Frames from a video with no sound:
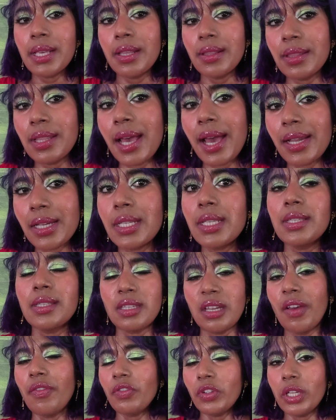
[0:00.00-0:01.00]
and that is
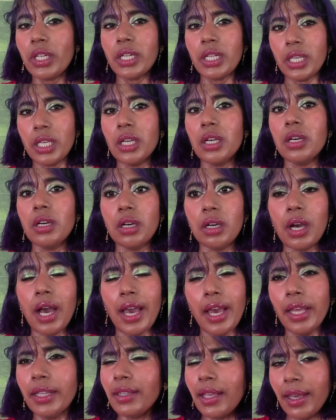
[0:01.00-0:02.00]
definitely
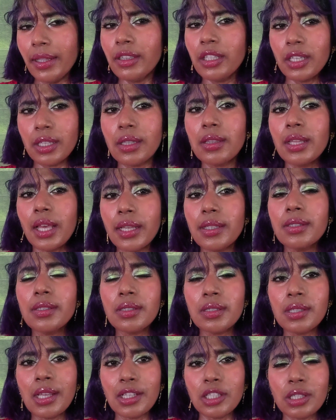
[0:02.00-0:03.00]
I think
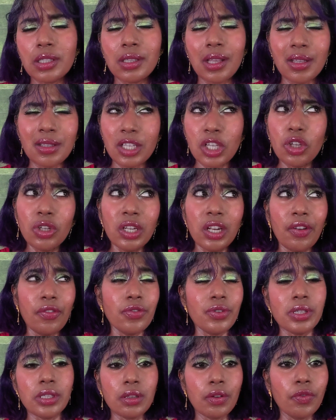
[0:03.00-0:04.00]
that's a good
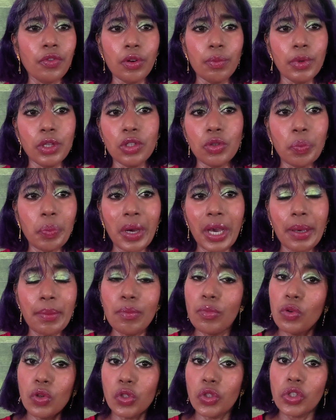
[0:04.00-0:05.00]
enough reason for me to buy
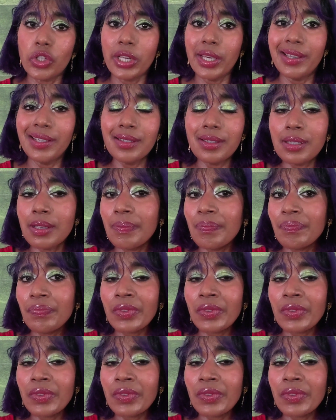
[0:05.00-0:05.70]
more shades.